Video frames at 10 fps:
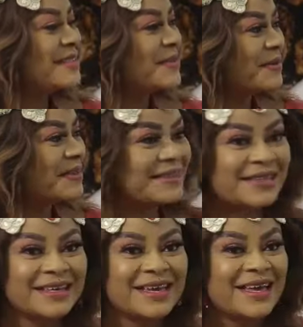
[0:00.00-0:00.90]

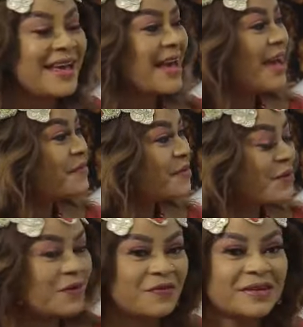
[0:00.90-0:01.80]
Son, have
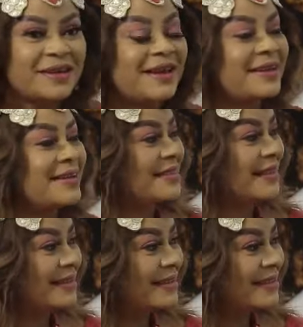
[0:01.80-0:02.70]
you offered her
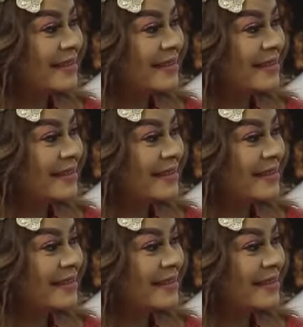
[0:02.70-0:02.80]
anything?